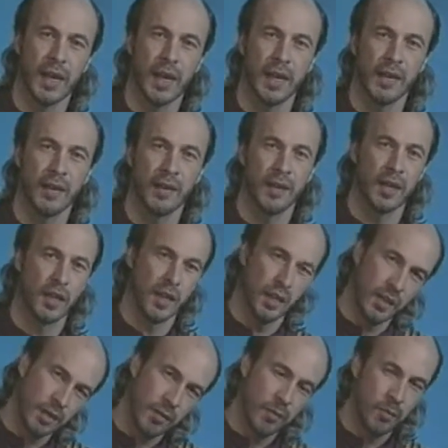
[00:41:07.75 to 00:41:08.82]
And
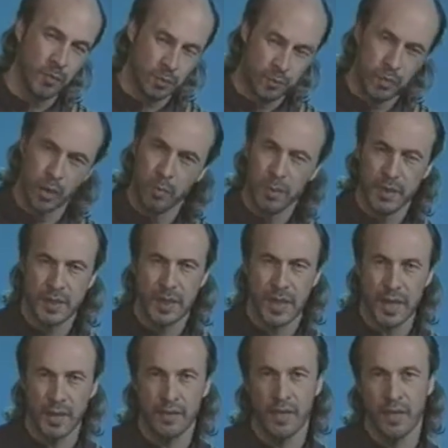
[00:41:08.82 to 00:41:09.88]
don't be
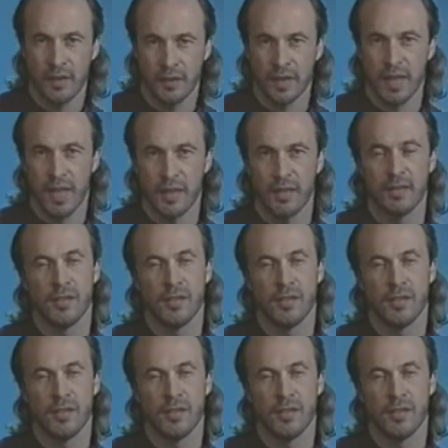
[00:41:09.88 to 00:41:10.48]
scared here again